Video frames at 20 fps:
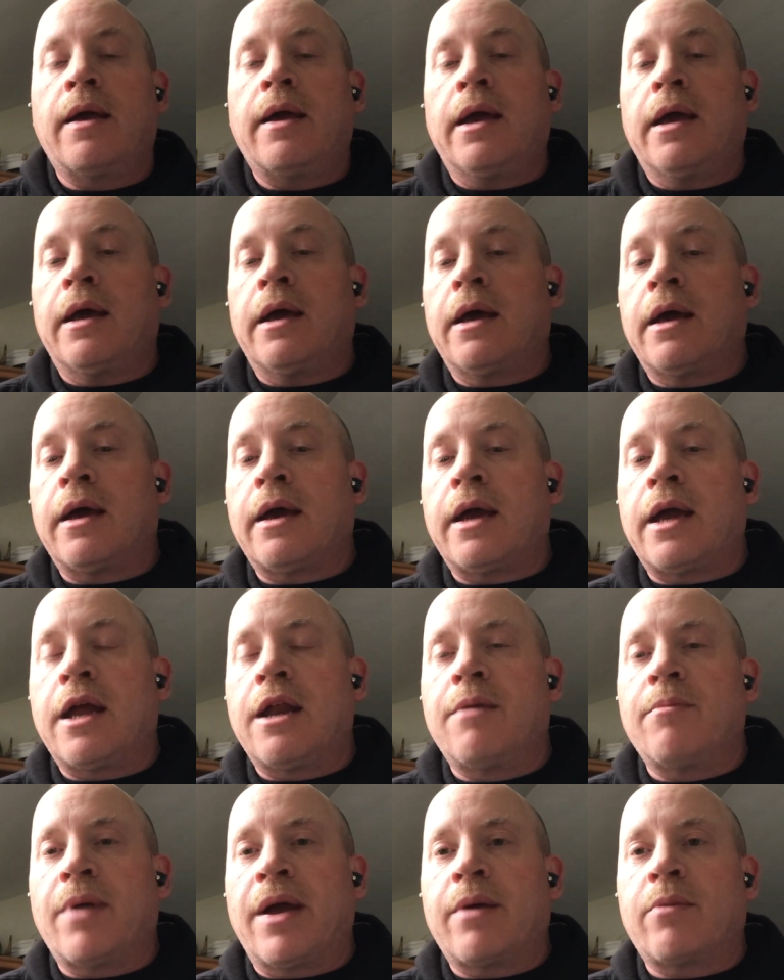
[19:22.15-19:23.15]
uh,
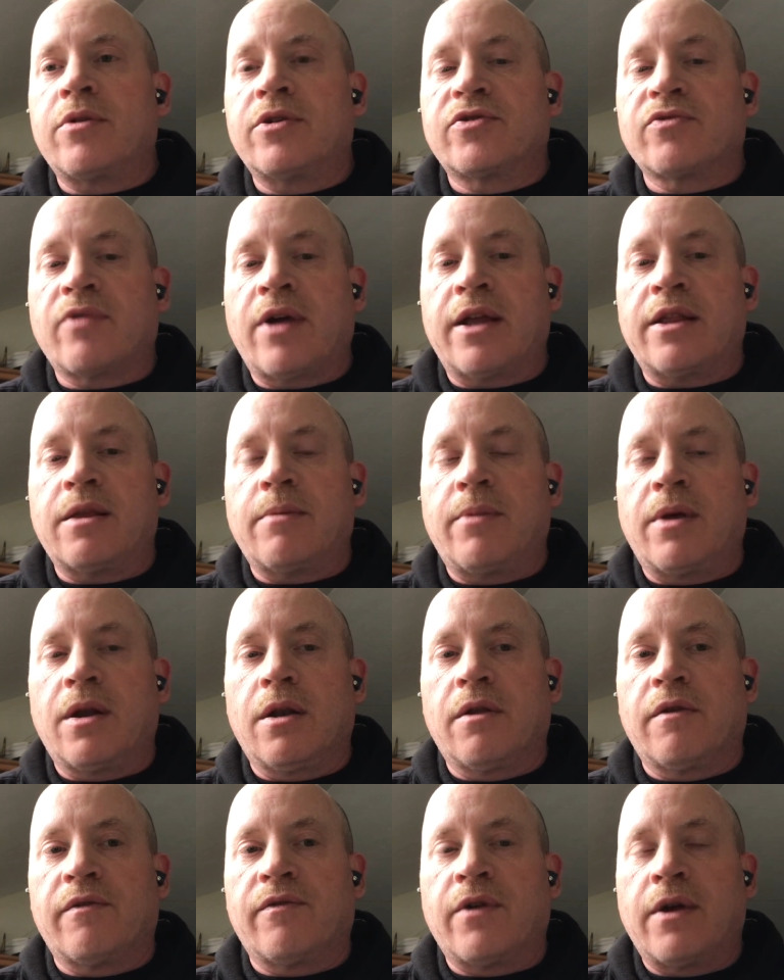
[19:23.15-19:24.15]
and Mike was right in the
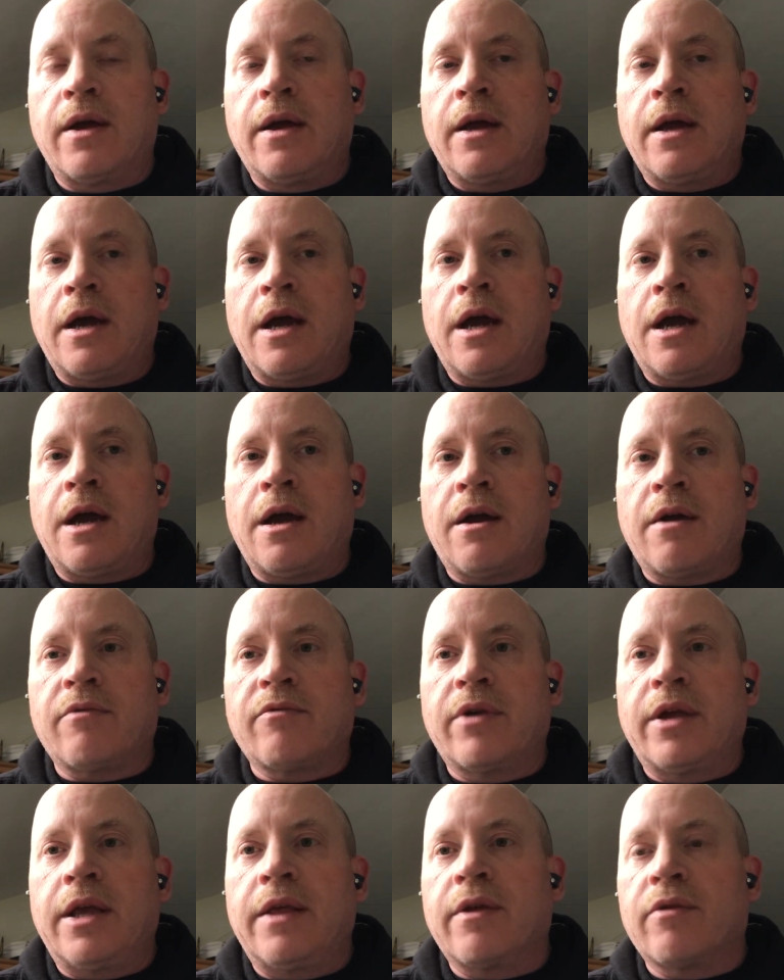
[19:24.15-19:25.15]
middle of uh,
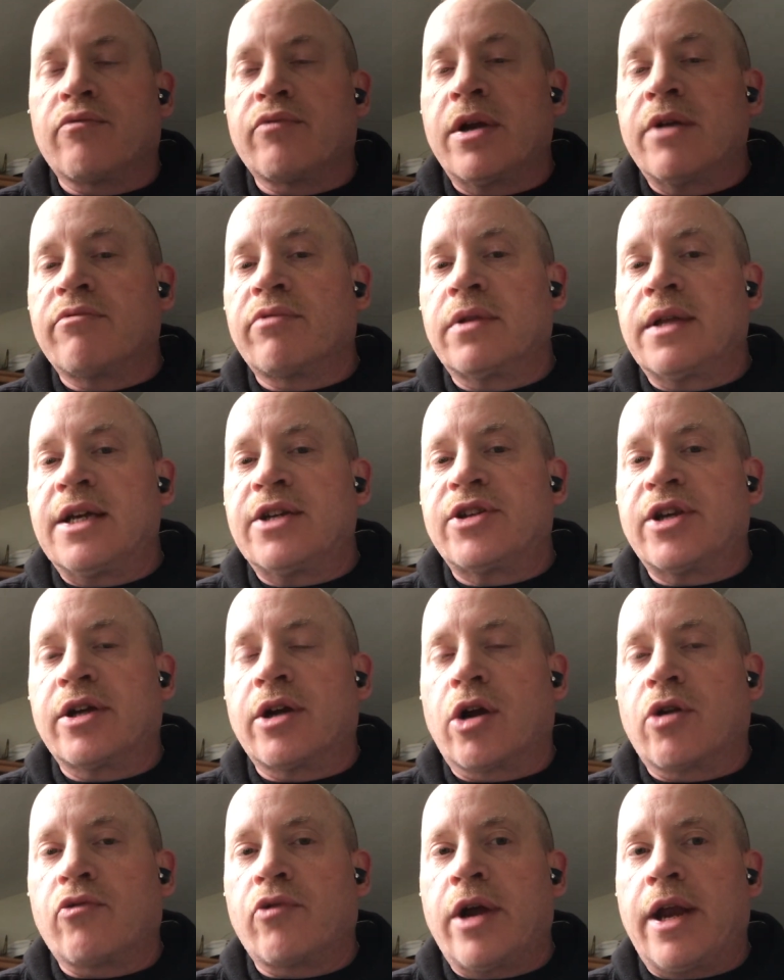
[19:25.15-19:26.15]
either re-releasing
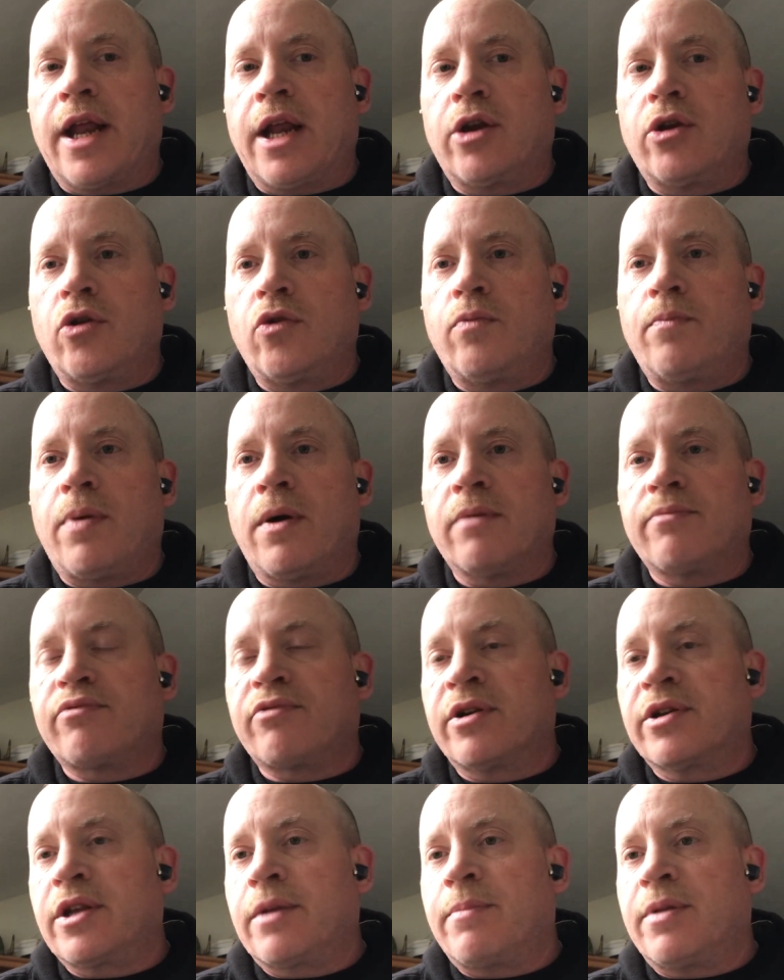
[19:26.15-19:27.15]
or creating new
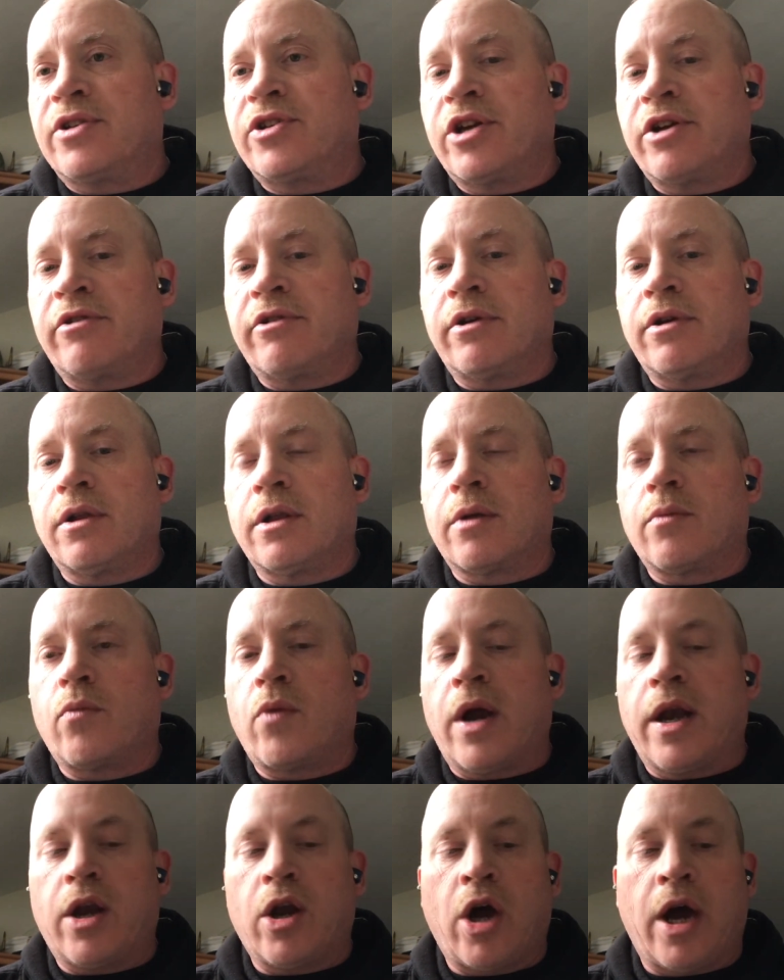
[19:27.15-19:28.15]
printed material and
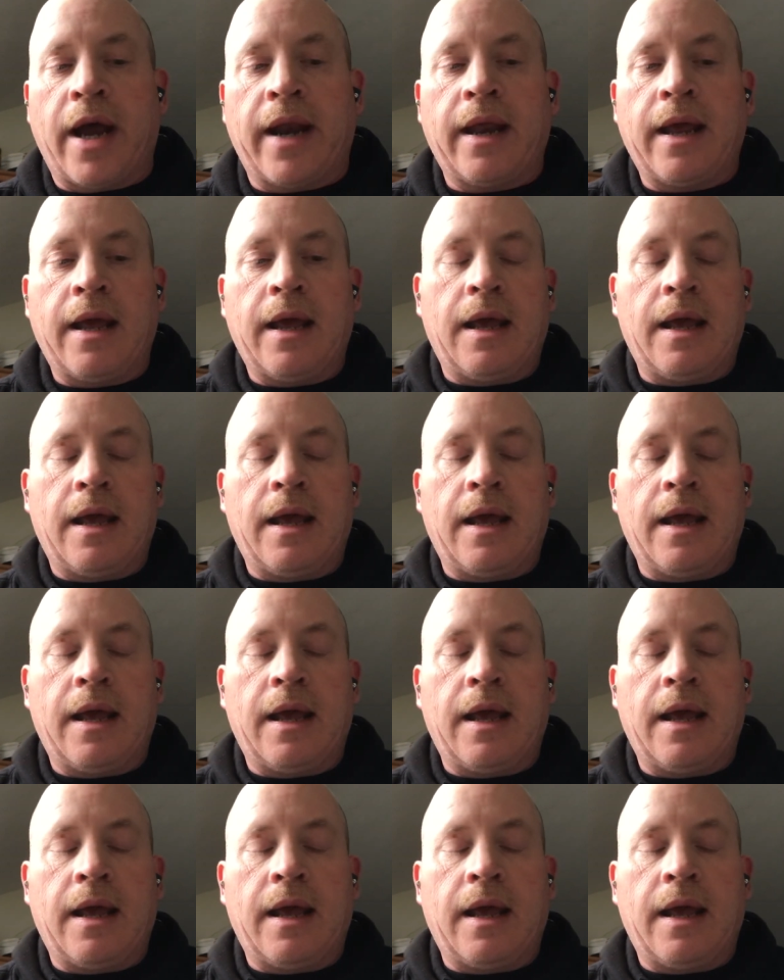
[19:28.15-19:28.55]
whatnot.